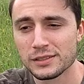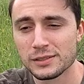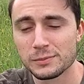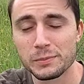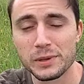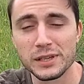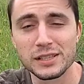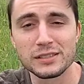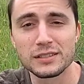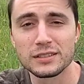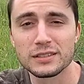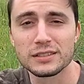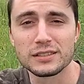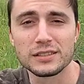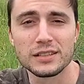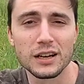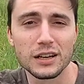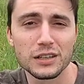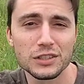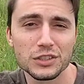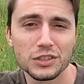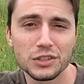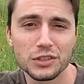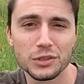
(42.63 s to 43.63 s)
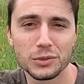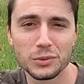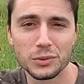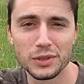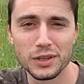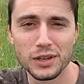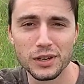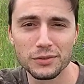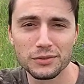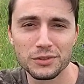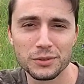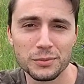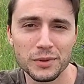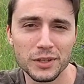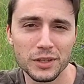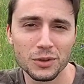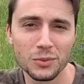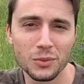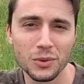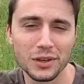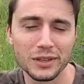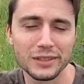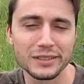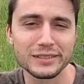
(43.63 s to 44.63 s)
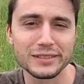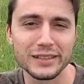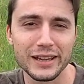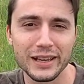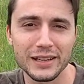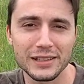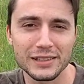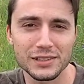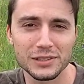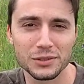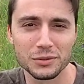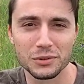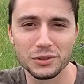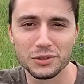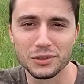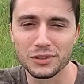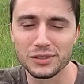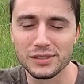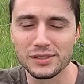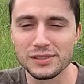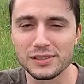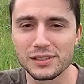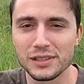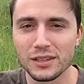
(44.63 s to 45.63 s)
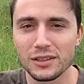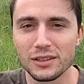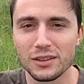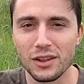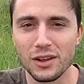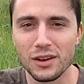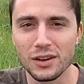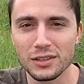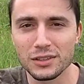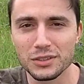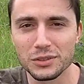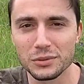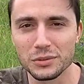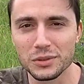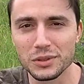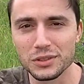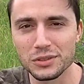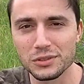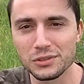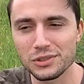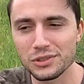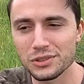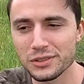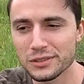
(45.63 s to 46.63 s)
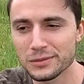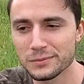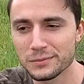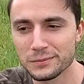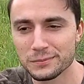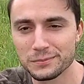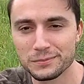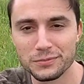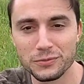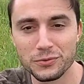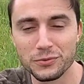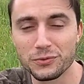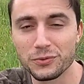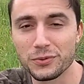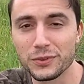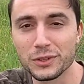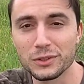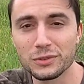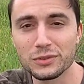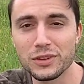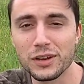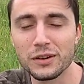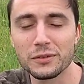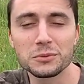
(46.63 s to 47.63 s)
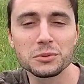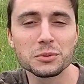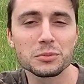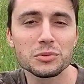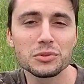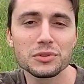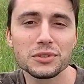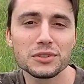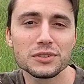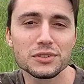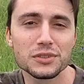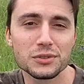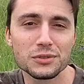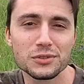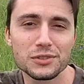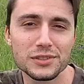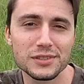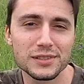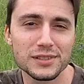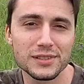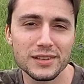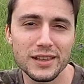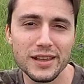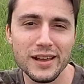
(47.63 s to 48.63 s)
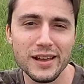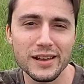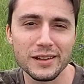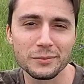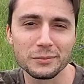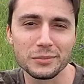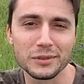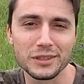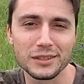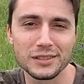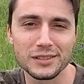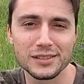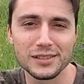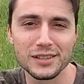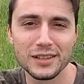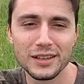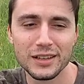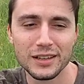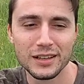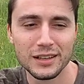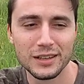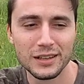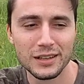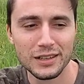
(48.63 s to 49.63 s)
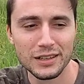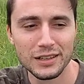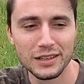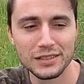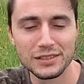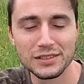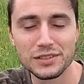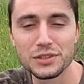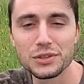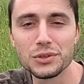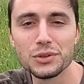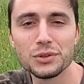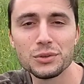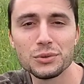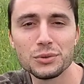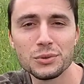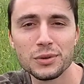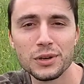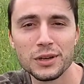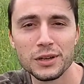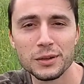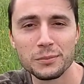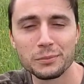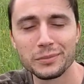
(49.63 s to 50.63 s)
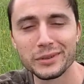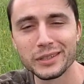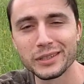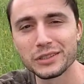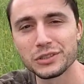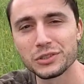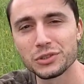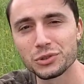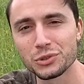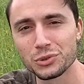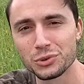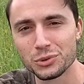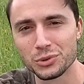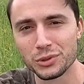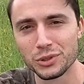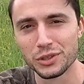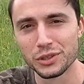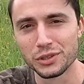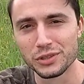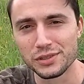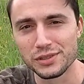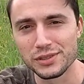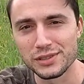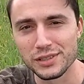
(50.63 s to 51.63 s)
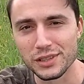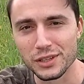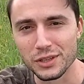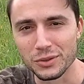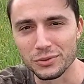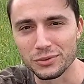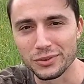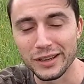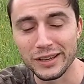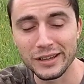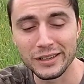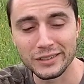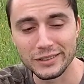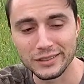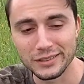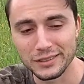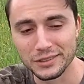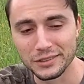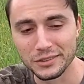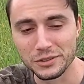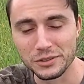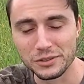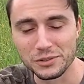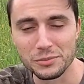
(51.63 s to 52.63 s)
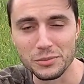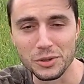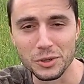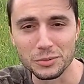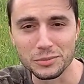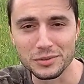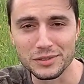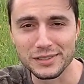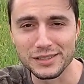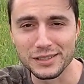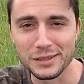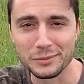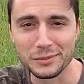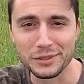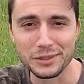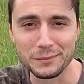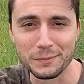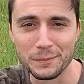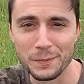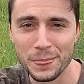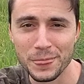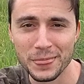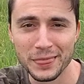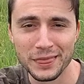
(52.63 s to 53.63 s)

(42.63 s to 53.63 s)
basically touching you enough to make you want to dance to it or to sing along to it, you should feel comfortable to do just that because it's you being true to yourself. And in those moments, I mean,